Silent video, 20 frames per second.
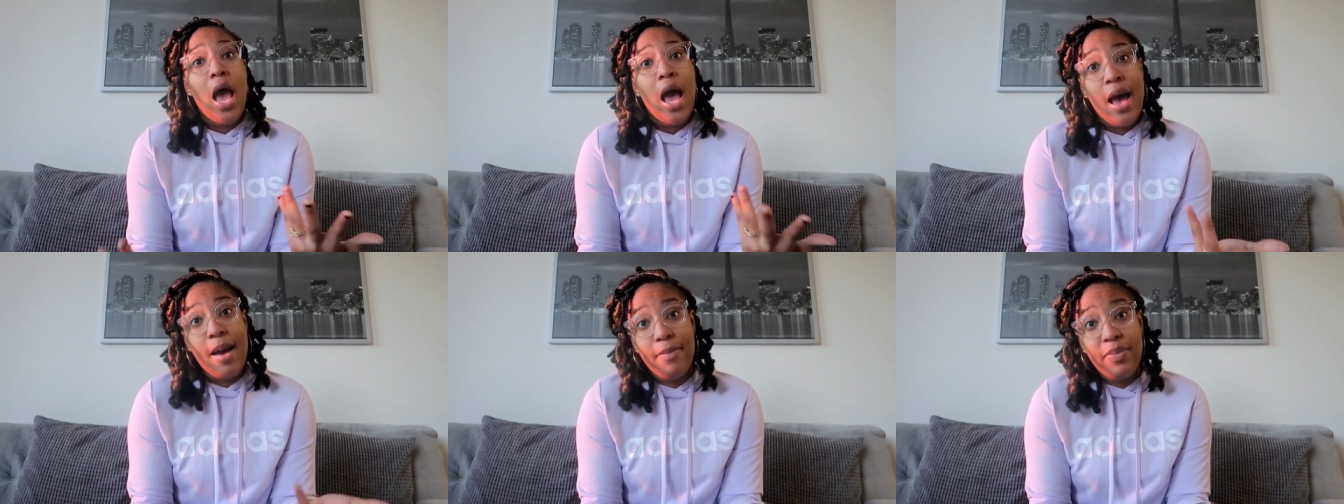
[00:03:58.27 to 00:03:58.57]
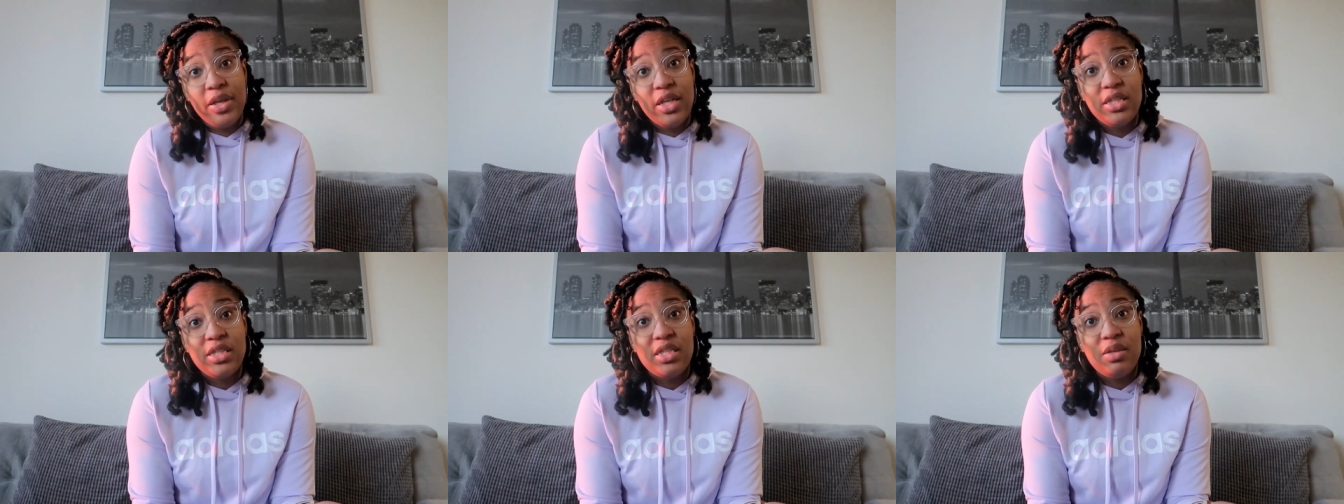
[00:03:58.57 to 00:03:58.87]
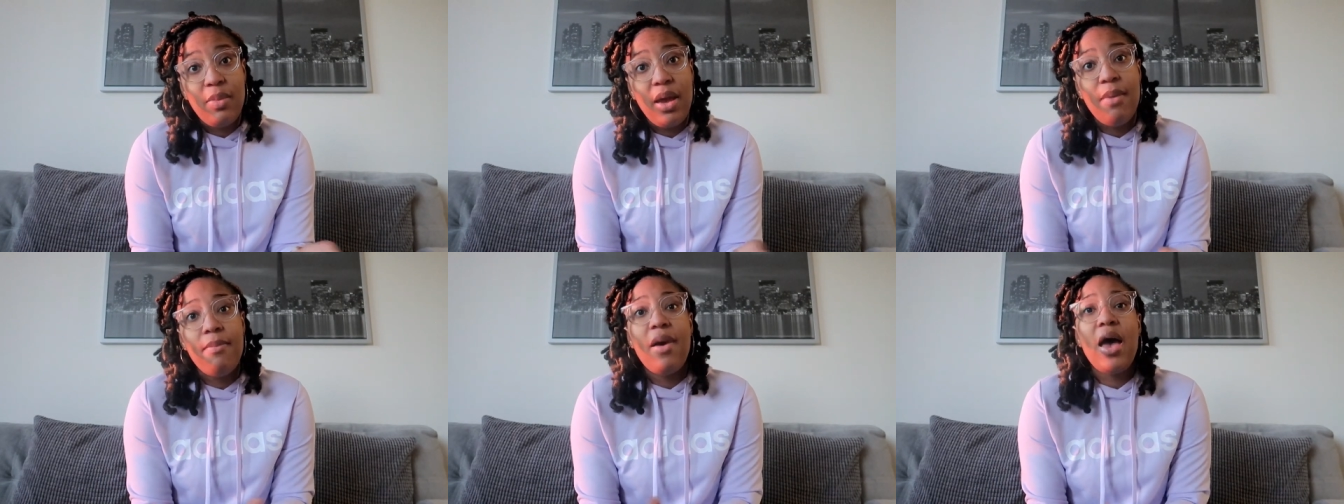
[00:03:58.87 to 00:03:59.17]
happening
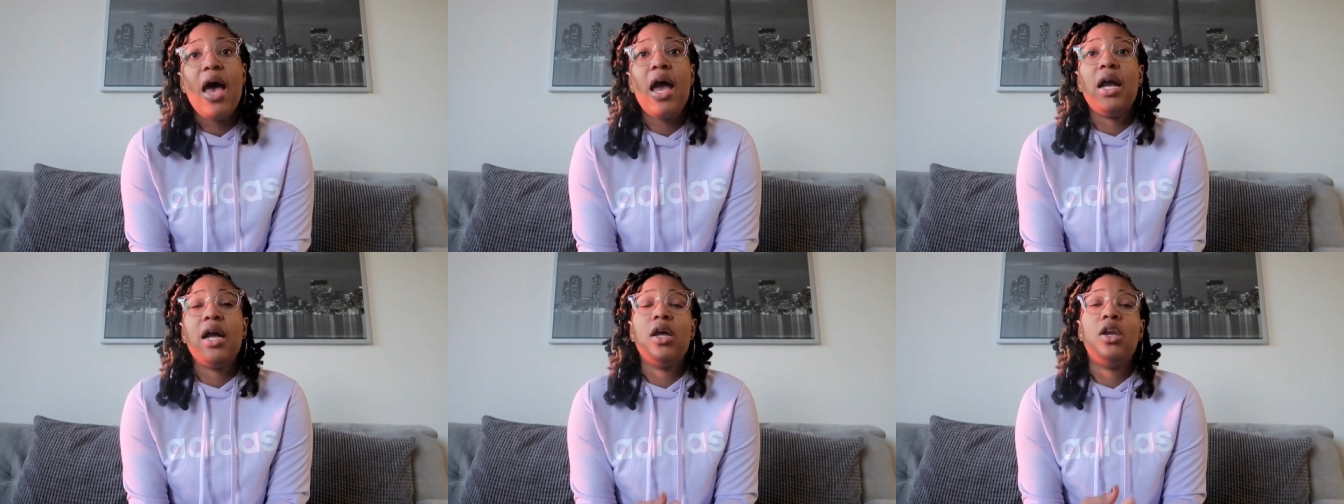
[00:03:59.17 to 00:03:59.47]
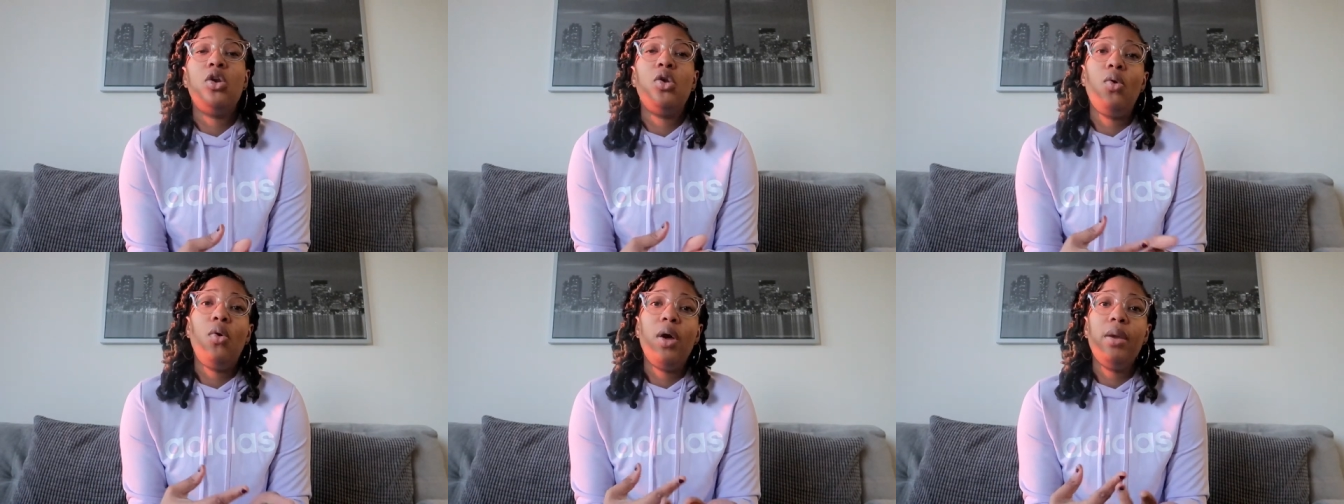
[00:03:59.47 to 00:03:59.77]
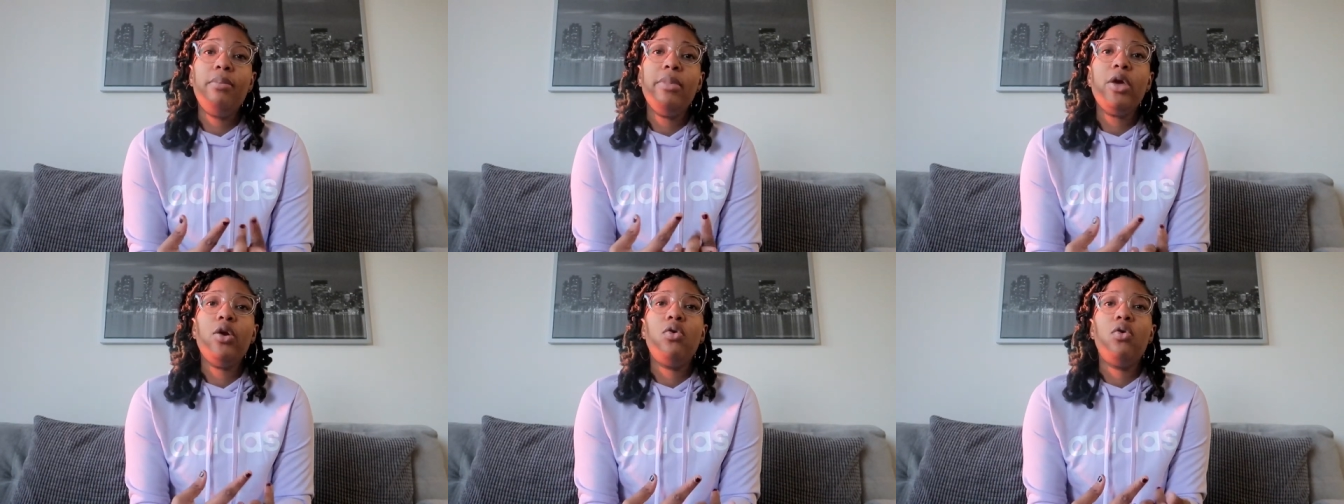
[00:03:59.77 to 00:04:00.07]
to my back and lo
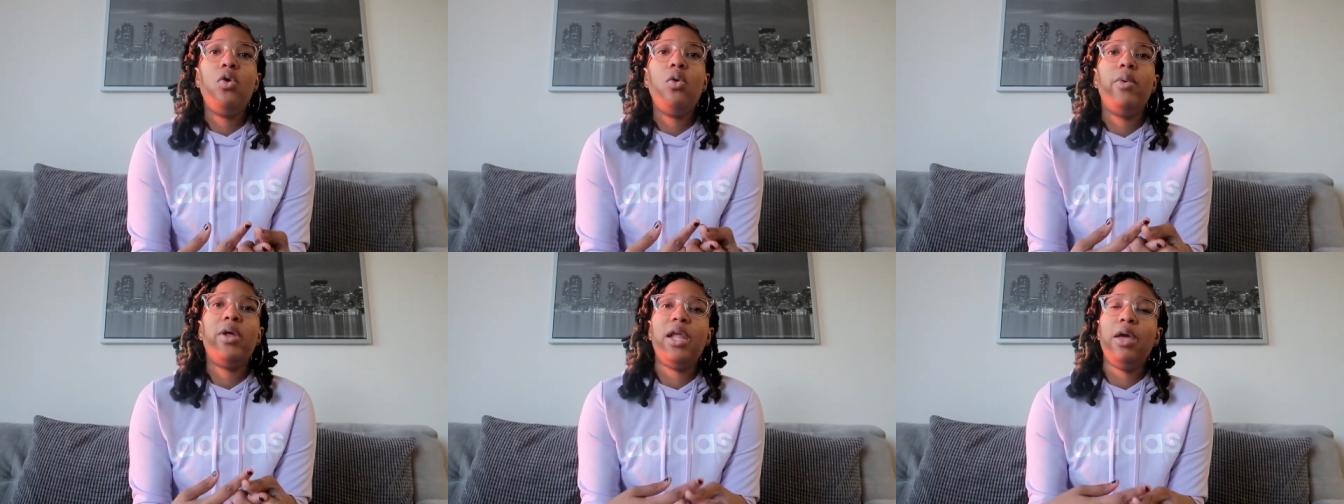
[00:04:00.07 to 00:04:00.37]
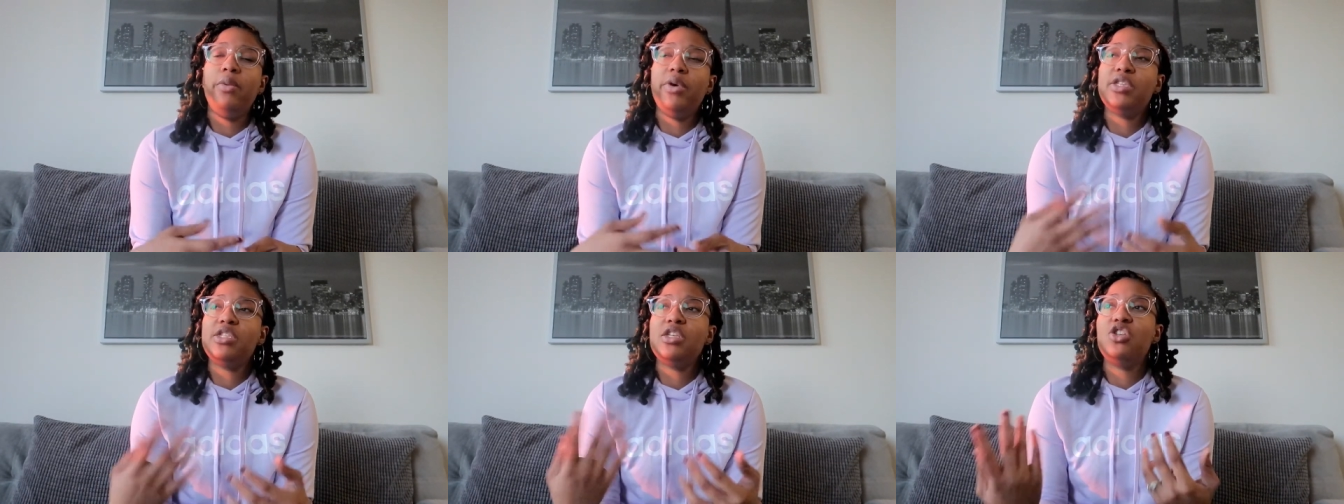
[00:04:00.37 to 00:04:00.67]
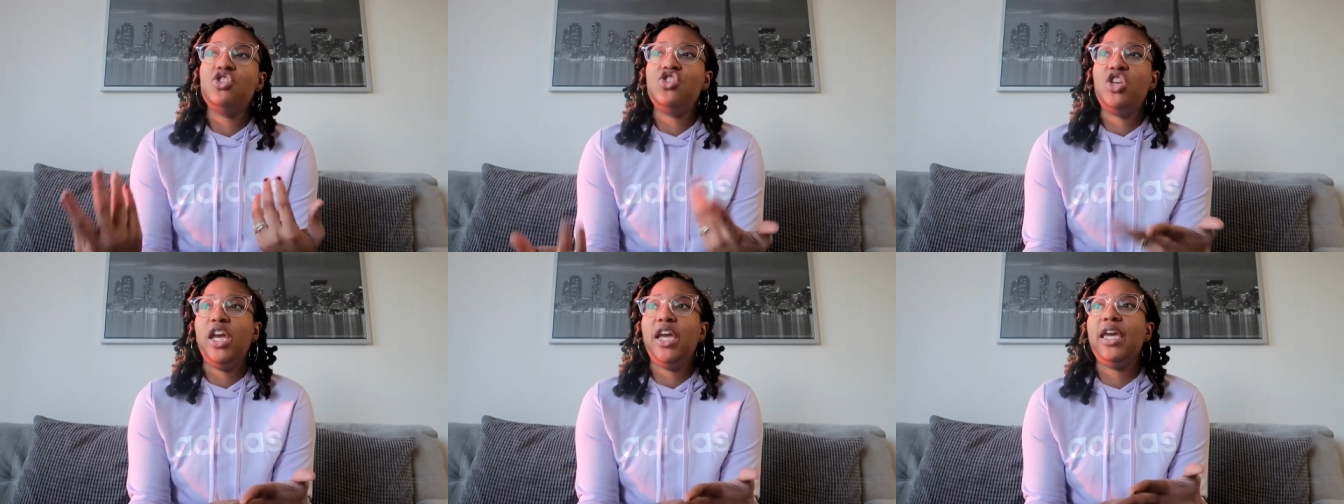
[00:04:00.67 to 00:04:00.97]
and behold when I went
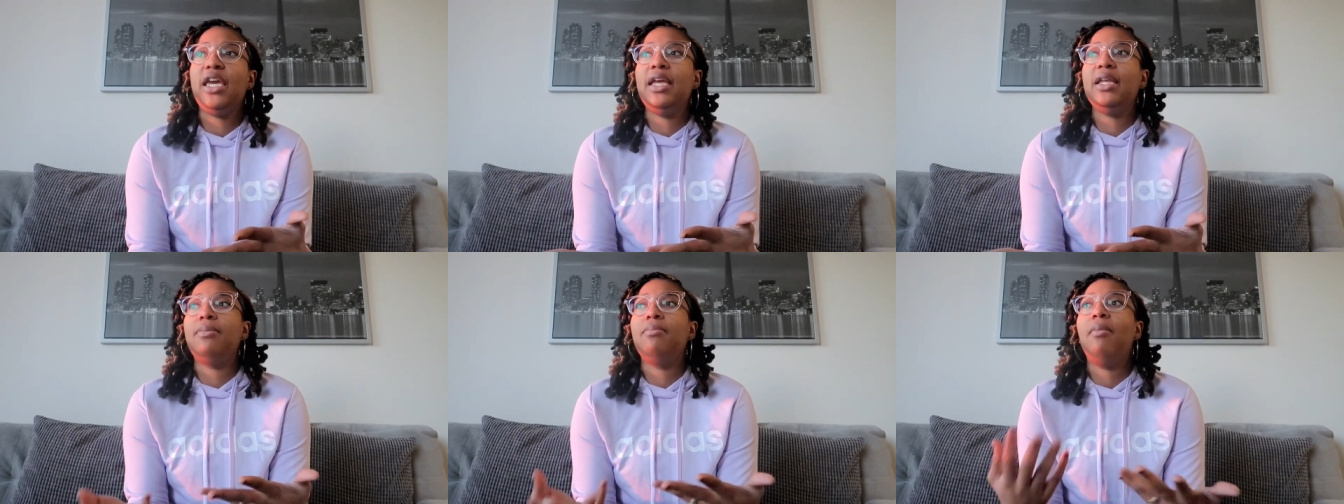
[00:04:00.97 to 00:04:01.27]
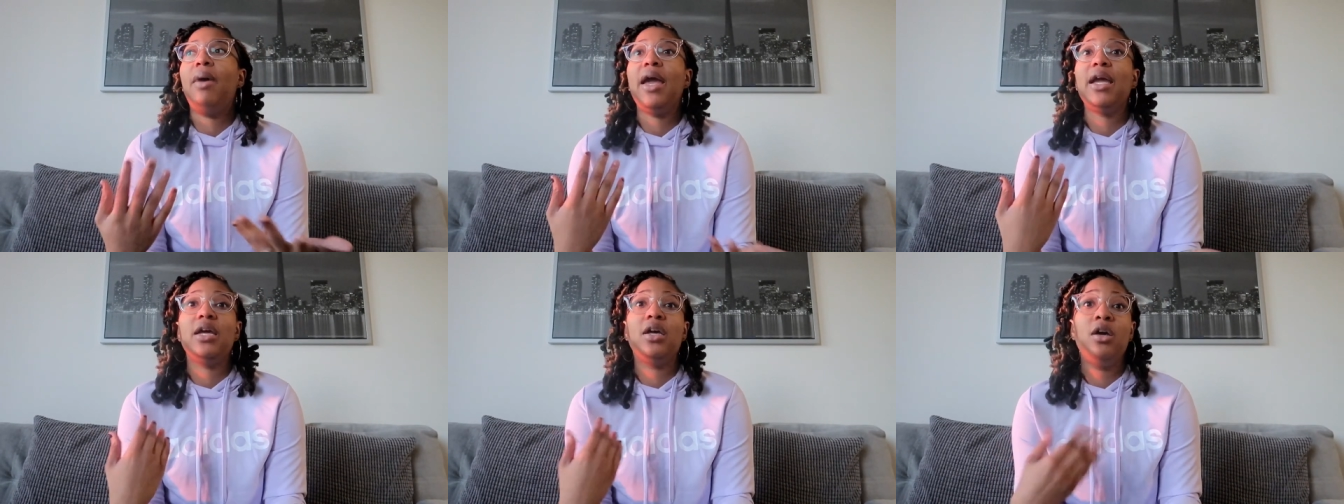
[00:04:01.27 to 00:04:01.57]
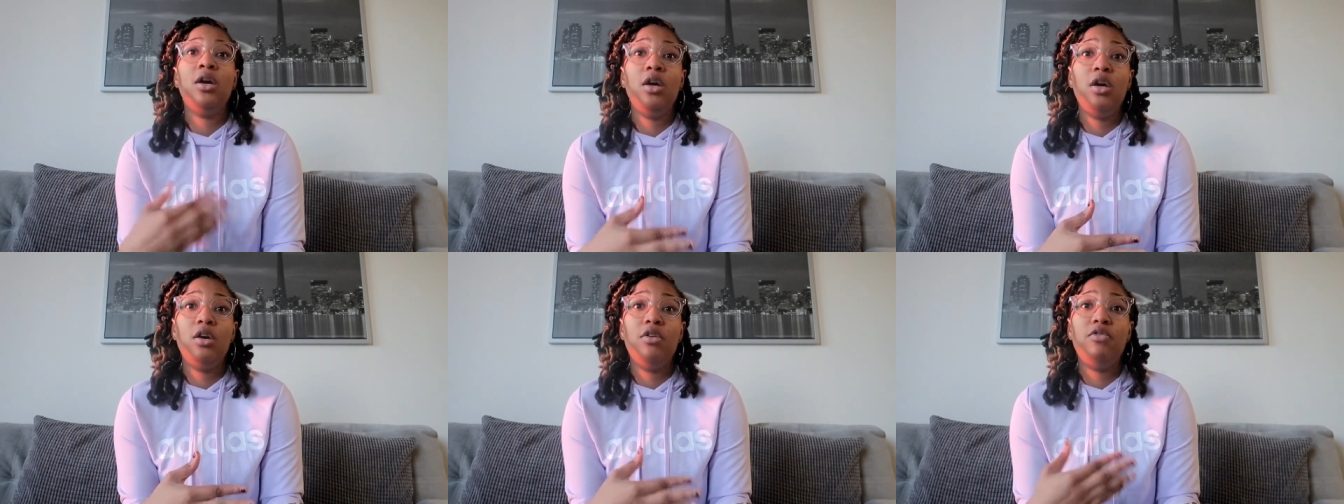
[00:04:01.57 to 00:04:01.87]
and checked it my
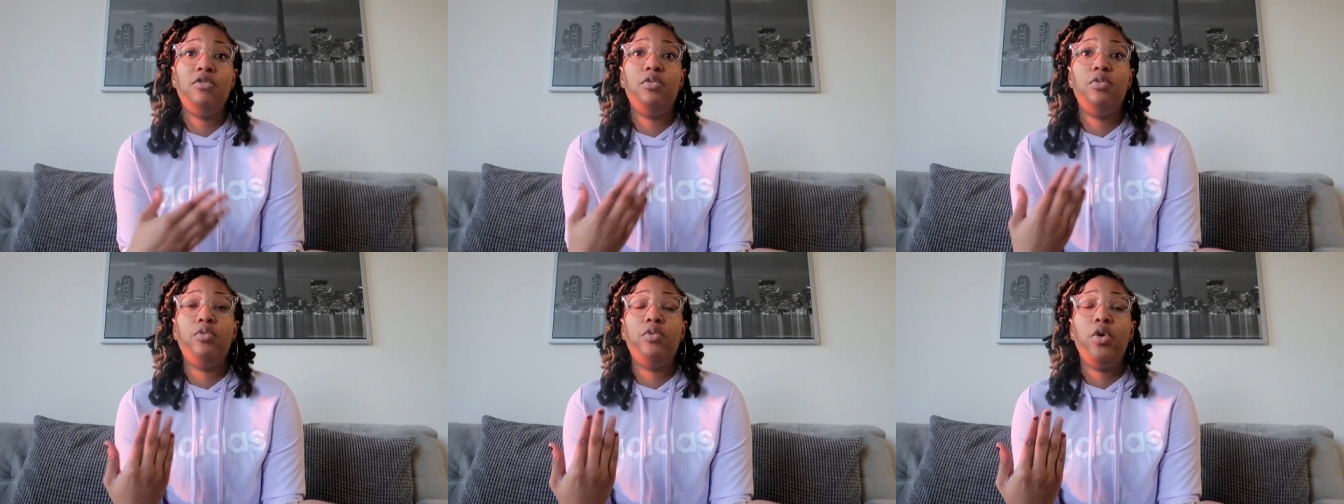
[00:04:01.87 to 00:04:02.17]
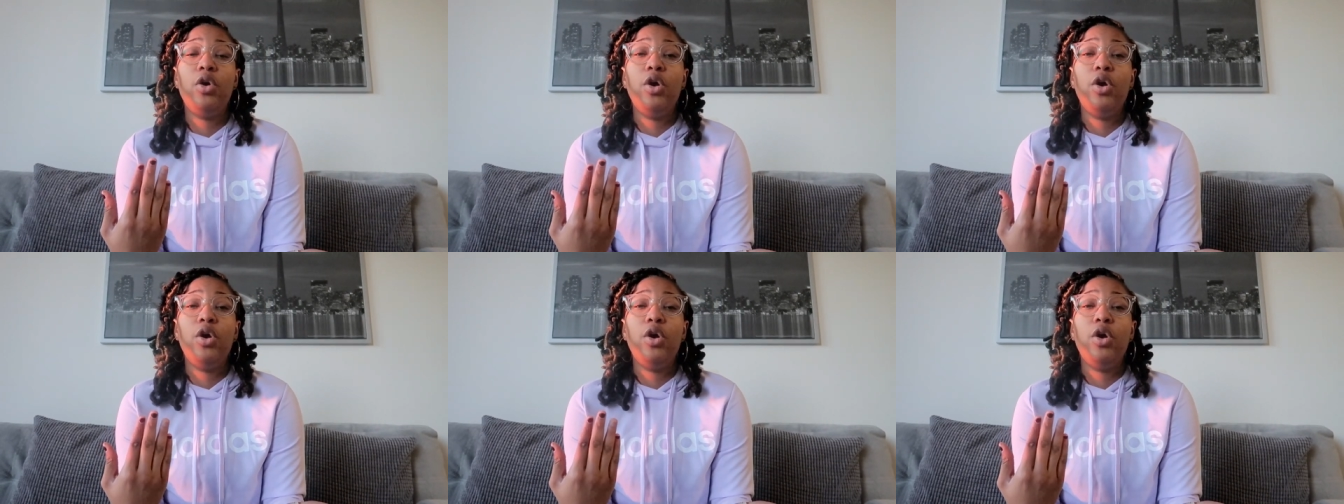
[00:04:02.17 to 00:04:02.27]
curve